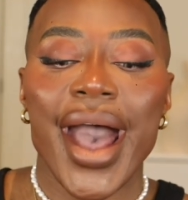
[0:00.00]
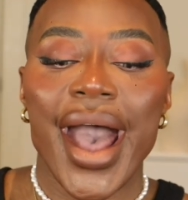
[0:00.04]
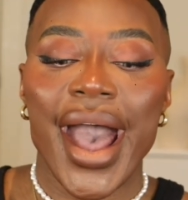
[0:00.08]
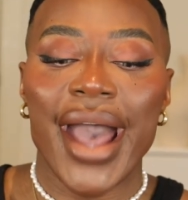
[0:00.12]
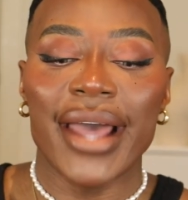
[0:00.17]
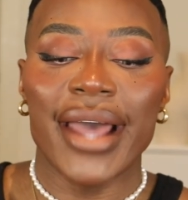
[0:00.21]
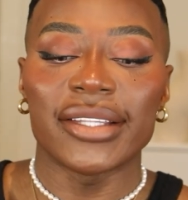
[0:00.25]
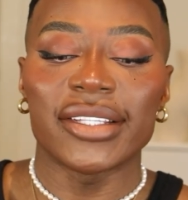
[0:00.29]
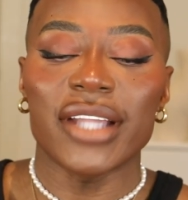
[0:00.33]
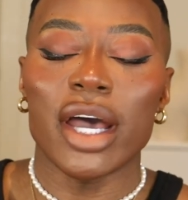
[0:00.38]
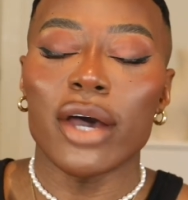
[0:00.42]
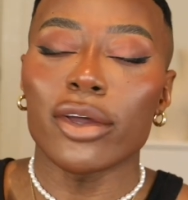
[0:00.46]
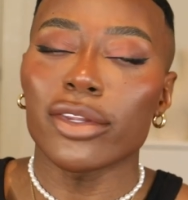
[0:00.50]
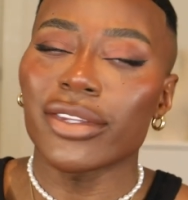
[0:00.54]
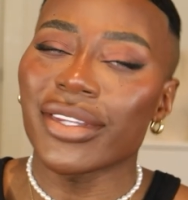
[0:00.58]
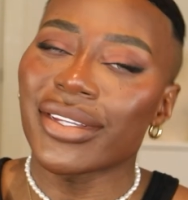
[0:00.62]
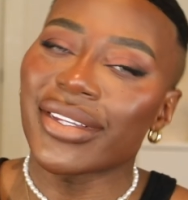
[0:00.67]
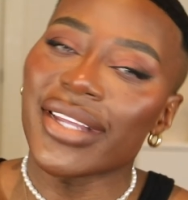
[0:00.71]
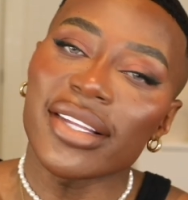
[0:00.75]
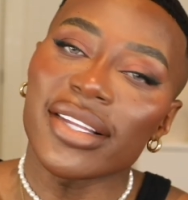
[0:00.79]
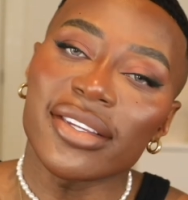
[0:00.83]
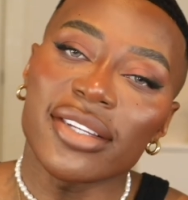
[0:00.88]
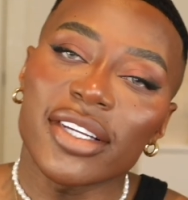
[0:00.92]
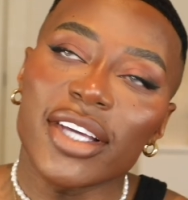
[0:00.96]
And I was
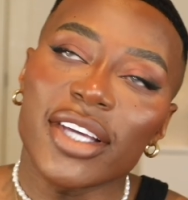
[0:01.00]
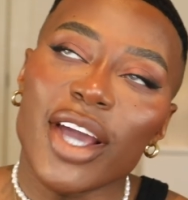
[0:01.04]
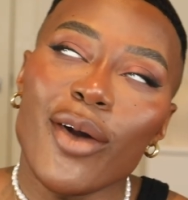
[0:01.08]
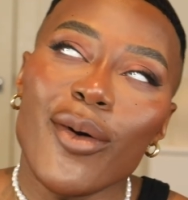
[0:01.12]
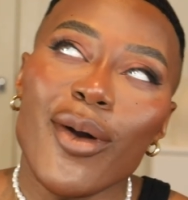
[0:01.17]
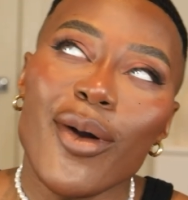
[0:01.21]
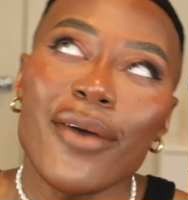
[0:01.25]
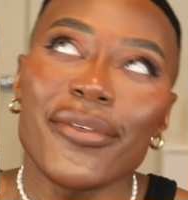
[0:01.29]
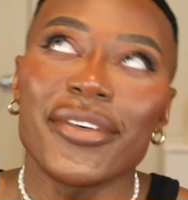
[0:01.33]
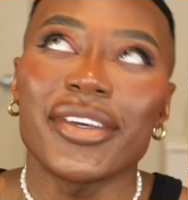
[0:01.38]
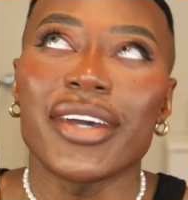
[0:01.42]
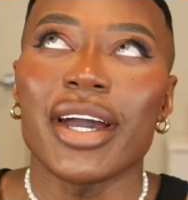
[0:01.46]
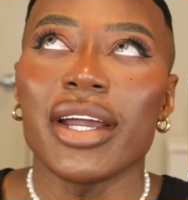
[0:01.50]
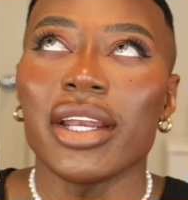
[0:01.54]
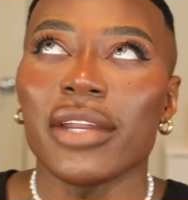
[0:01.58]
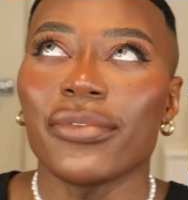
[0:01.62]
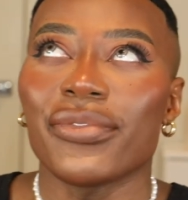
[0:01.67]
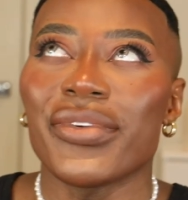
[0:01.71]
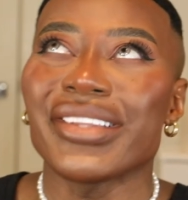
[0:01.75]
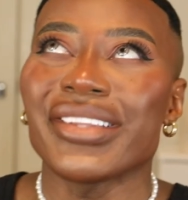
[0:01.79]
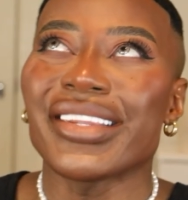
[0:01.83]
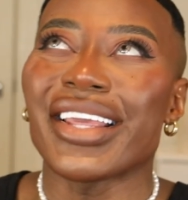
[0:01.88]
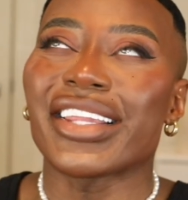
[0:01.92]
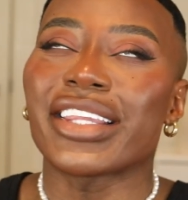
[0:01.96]
just saying to the girl, oh, have you got
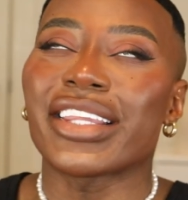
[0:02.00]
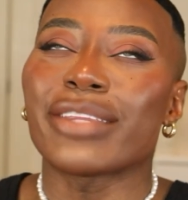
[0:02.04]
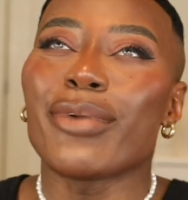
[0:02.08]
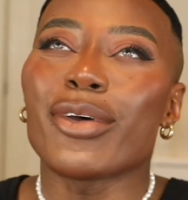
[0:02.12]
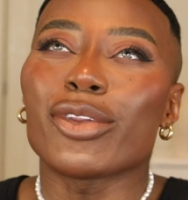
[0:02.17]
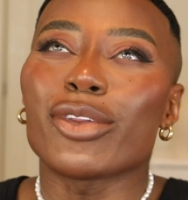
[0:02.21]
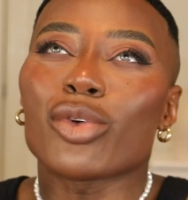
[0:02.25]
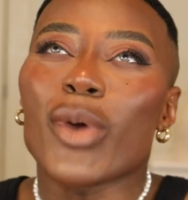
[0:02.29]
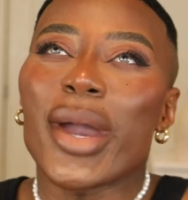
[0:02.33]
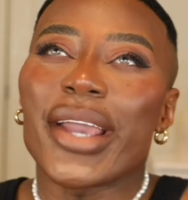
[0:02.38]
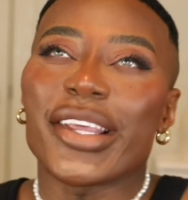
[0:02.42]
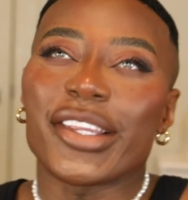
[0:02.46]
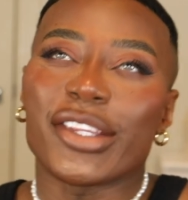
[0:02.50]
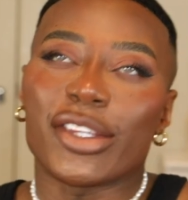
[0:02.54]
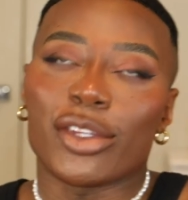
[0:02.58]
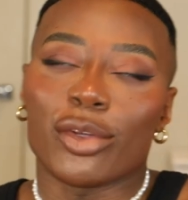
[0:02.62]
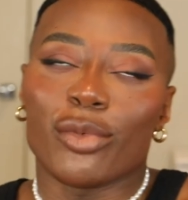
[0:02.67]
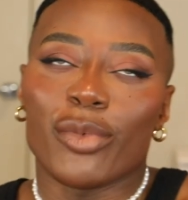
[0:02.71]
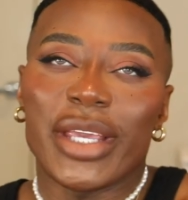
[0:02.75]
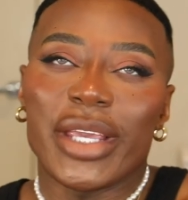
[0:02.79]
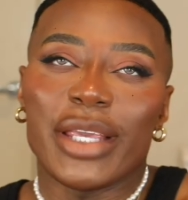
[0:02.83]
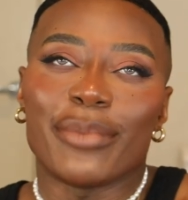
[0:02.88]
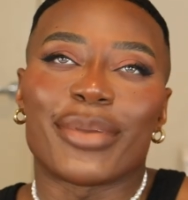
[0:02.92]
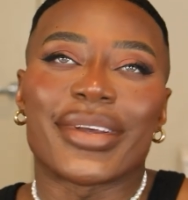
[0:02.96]
anything that smells quite
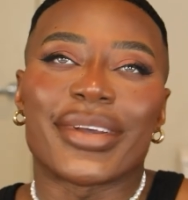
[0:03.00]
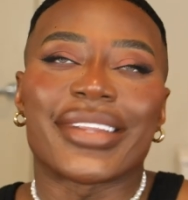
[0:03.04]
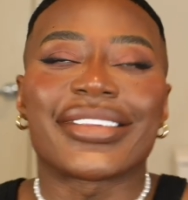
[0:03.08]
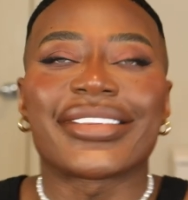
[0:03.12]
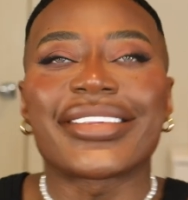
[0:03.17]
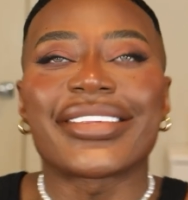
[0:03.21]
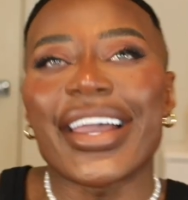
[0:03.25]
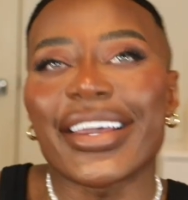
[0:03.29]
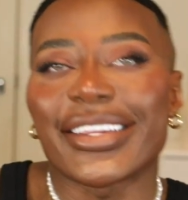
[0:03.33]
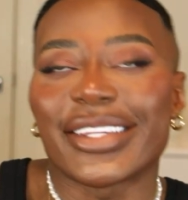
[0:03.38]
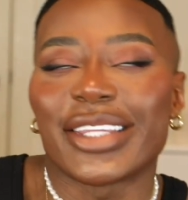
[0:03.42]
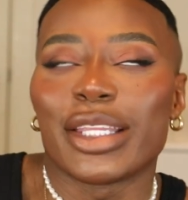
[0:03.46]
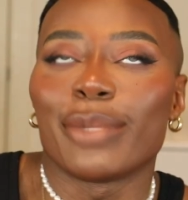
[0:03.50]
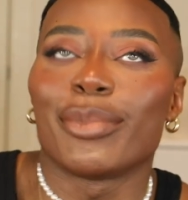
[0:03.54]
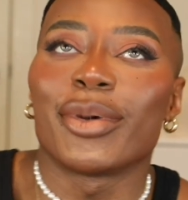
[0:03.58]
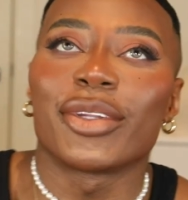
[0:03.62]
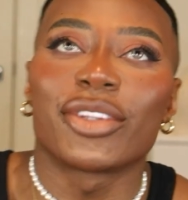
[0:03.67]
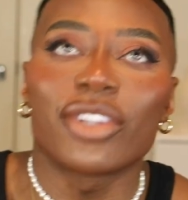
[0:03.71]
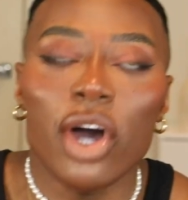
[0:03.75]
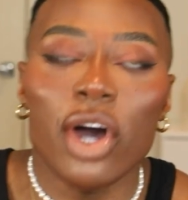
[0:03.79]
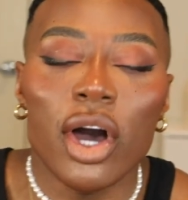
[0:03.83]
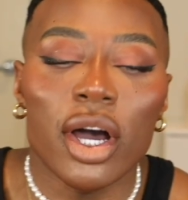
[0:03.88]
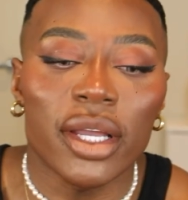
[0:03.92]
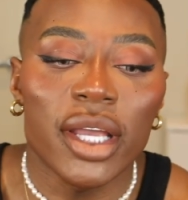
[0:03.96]
sweet, but sexy,
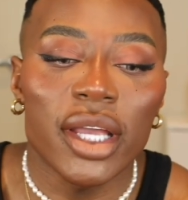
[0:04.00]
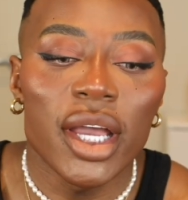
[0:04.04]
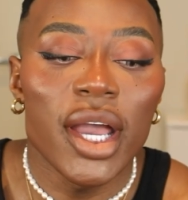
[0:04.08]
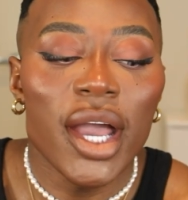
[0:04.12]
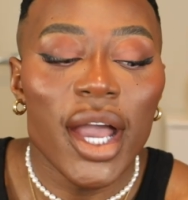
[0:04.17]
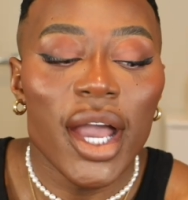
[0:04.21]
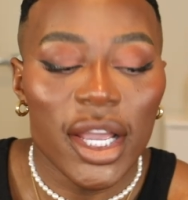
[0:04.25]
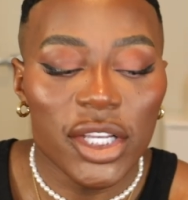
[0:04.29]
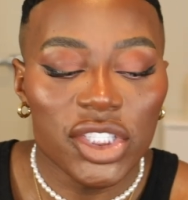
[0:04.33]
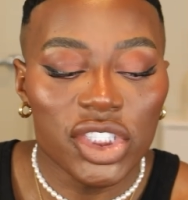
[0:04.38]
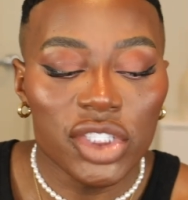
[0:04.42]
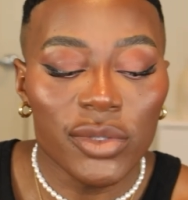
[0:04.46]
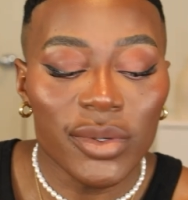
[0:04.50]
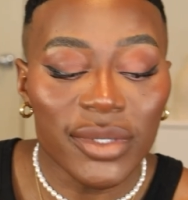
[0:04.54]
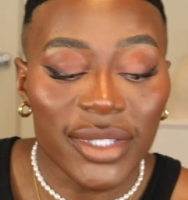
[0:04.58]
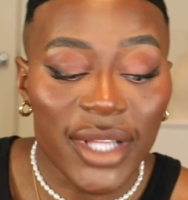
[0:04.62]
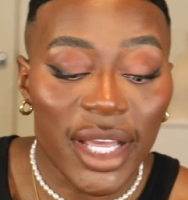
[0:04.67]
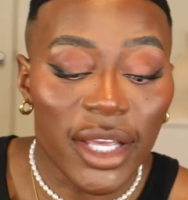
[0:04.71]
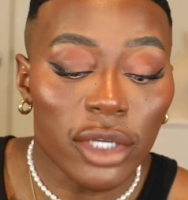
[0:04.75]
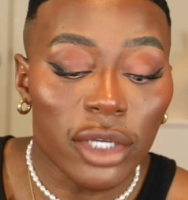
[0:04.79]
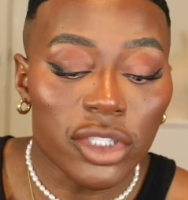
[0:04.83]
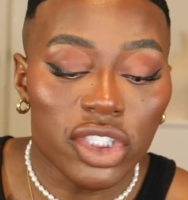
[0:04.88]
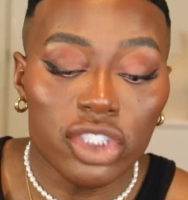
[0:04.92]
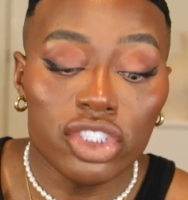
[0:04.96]
but dark? And she was
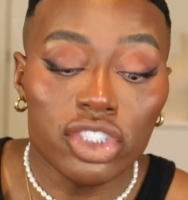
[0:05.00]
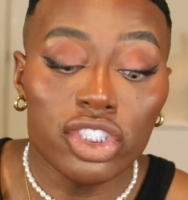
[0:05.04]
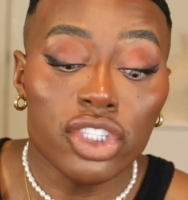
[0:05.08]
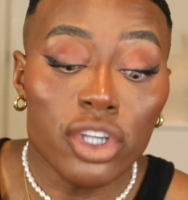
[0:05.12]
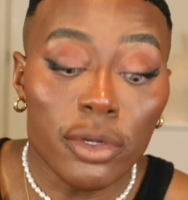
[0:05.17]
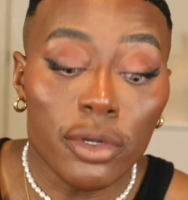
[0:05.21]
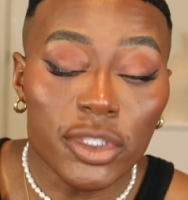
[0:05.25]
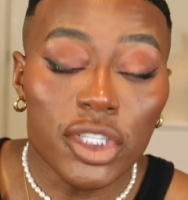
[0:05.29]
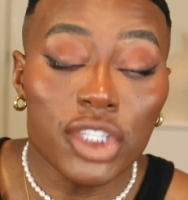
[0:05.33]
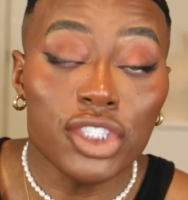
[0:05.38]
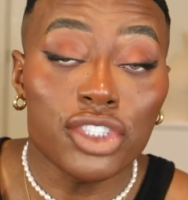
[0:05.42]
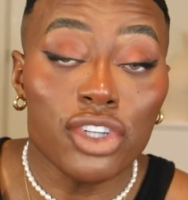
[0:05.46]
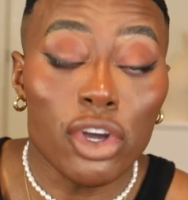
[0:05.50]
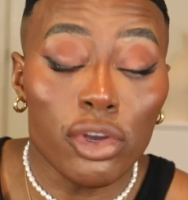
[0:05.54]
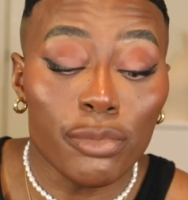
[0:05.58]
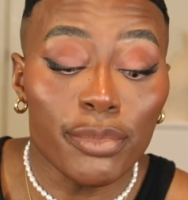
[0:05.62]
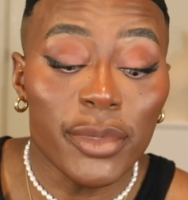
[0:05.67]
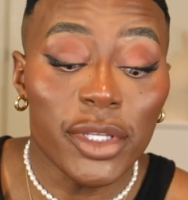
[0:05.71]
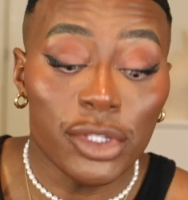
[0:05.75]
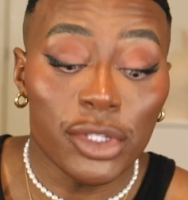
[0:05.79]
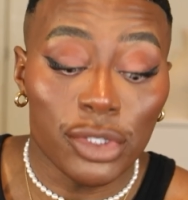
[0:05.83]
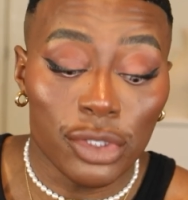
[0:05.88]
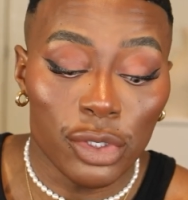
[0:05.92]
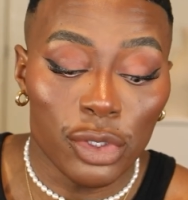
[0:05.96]
like, she showed
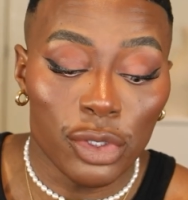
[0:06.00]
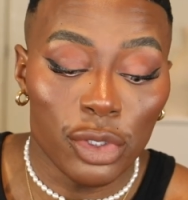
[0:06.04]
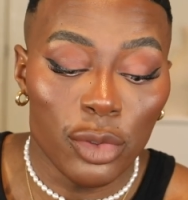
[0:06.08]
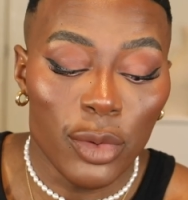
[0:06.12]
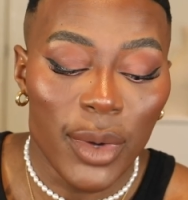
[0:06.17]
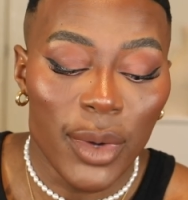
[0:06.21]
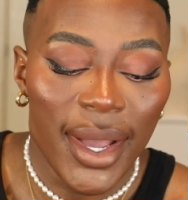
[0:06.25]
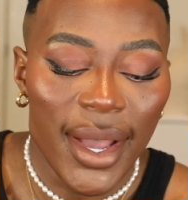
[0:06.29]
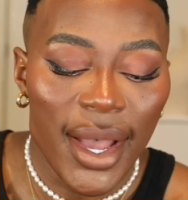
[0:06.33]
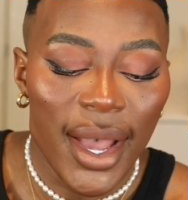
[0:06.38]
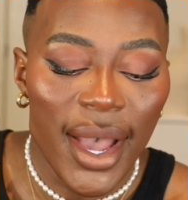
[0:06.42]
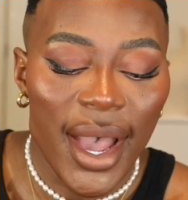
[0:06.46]
me two.